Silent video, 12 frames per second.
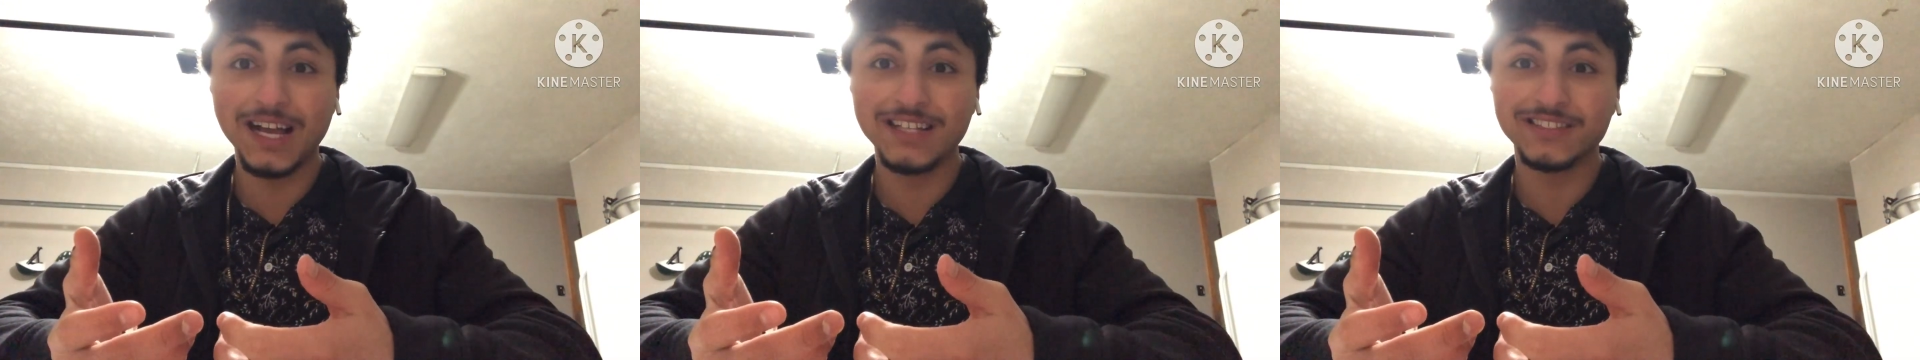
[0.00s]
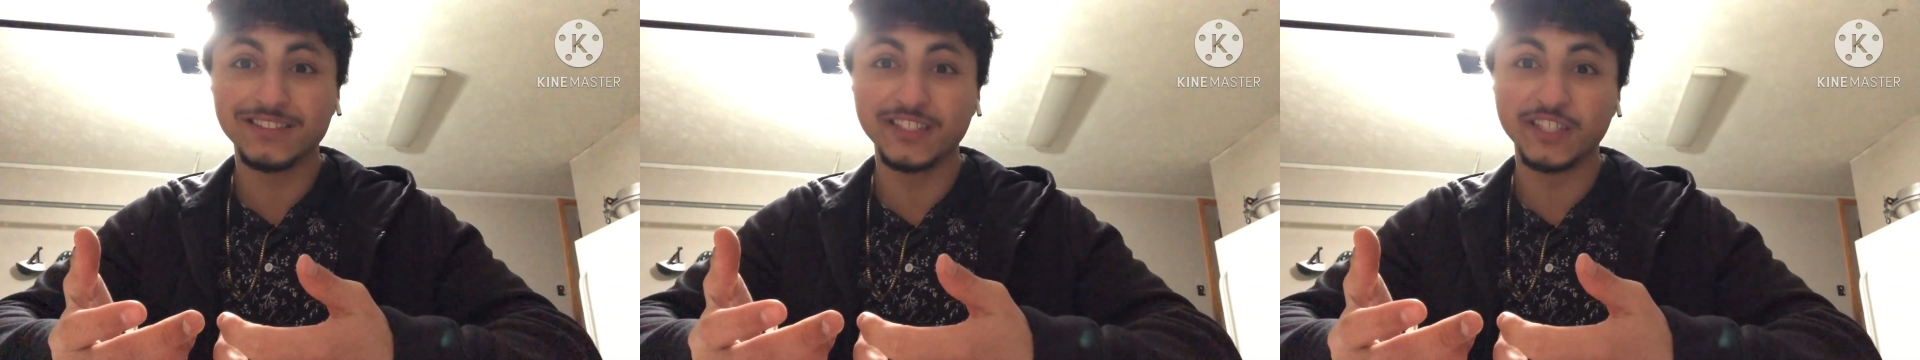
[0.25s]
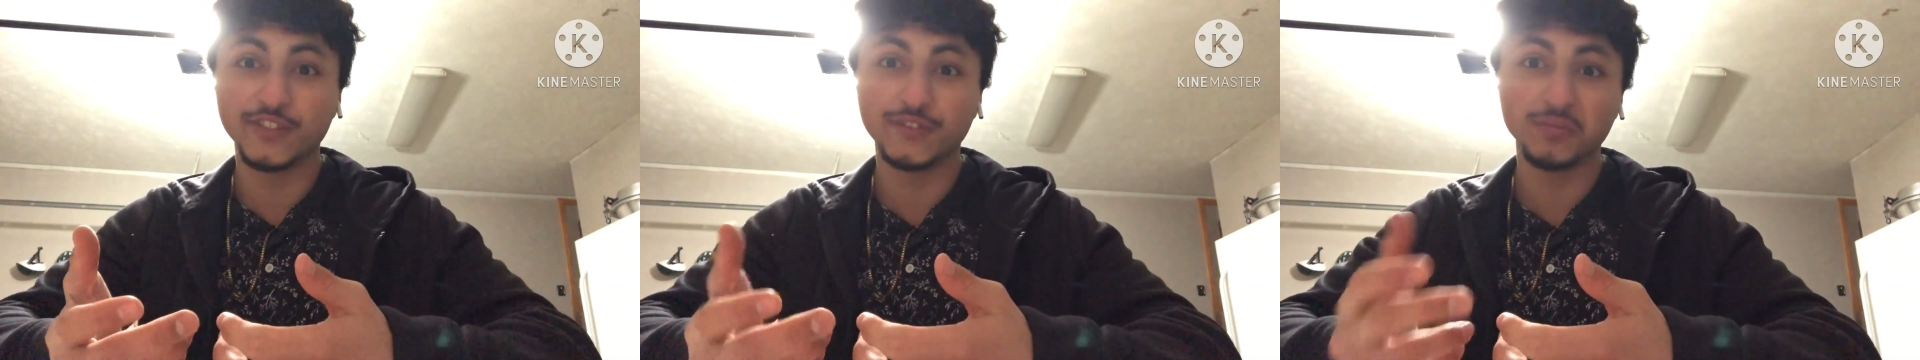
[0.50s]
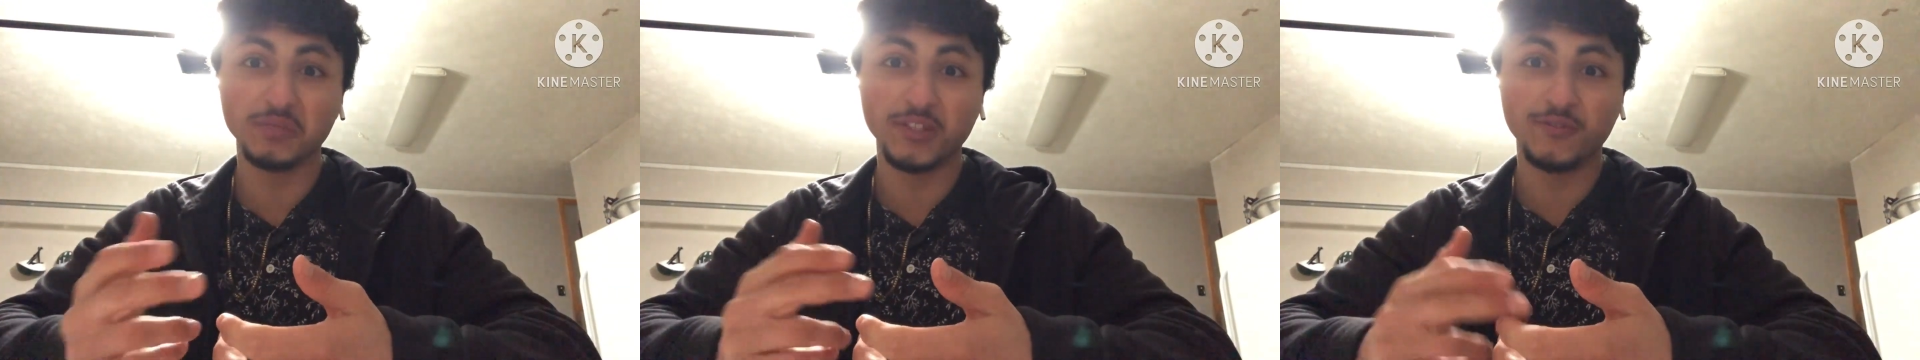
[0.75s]
as sick
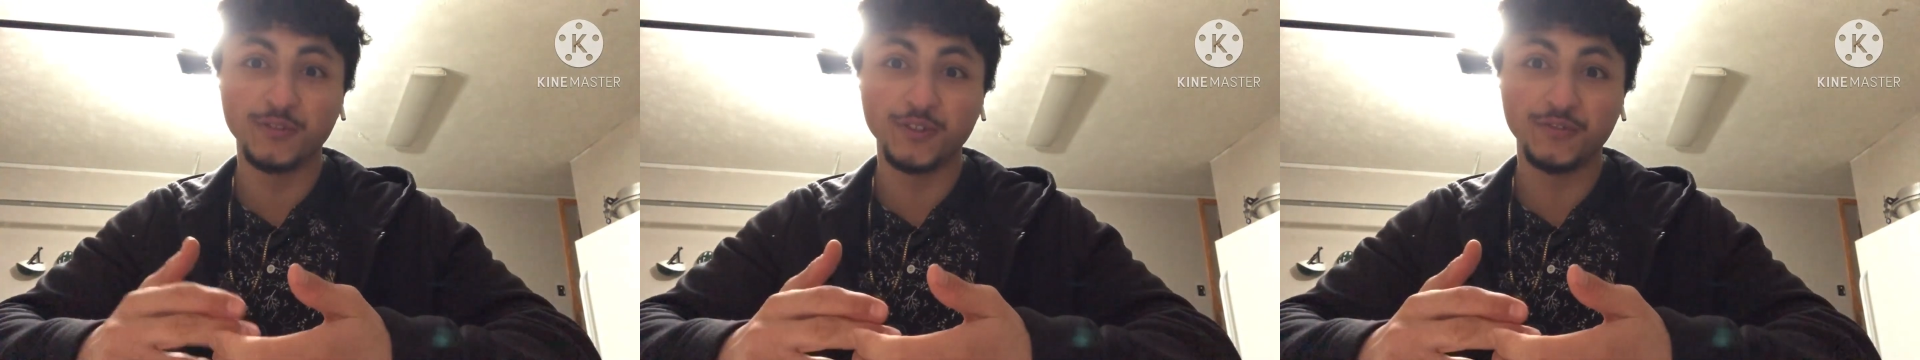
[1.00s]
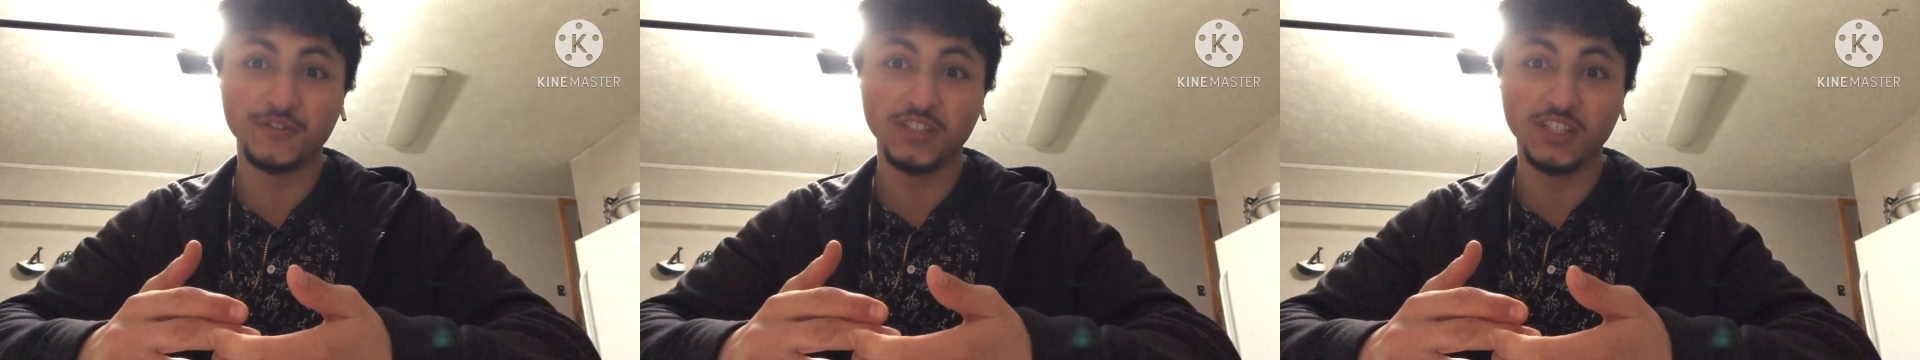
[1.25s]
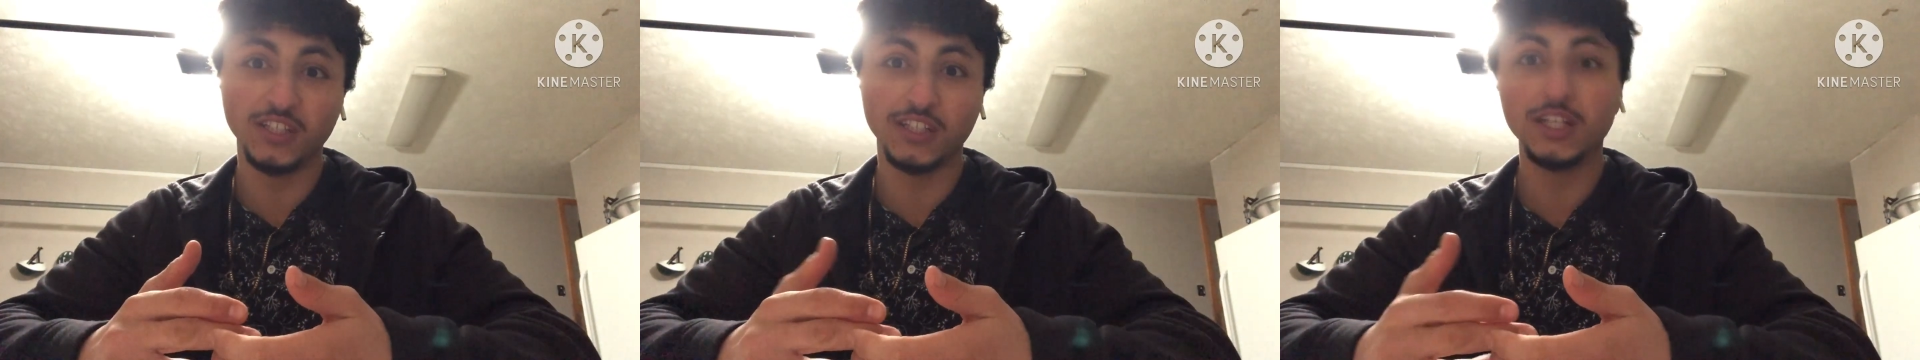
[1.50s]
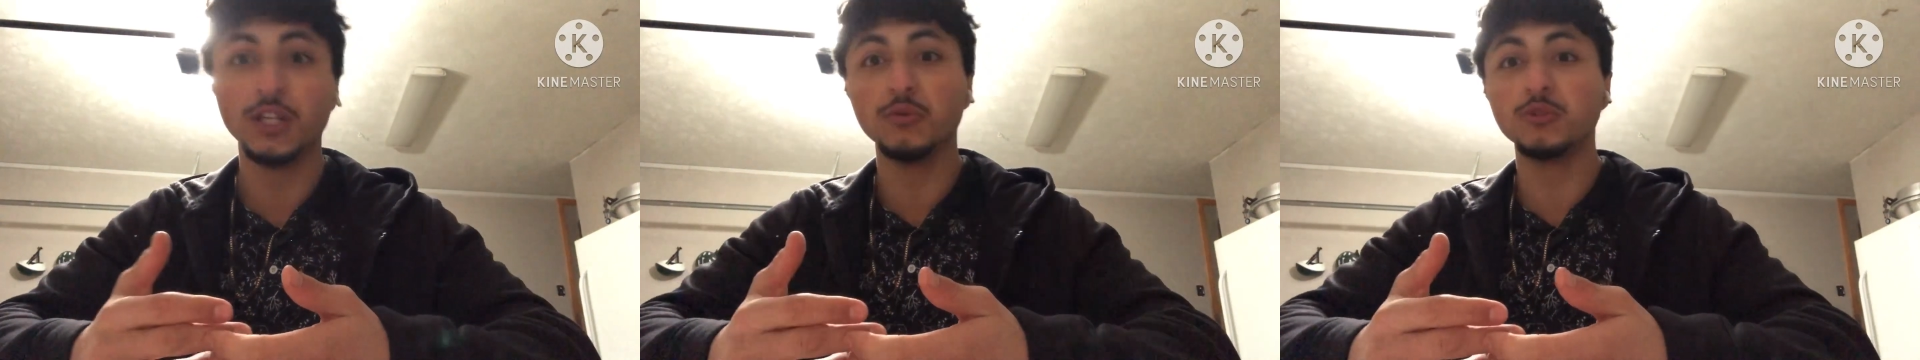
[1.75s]
from day
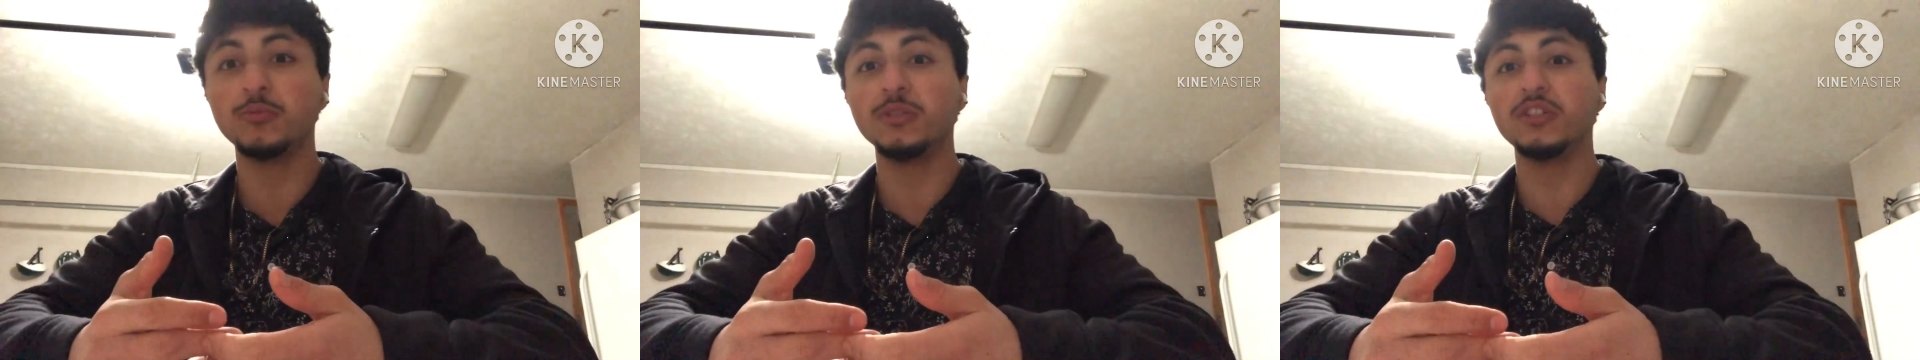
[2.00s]
15, and it was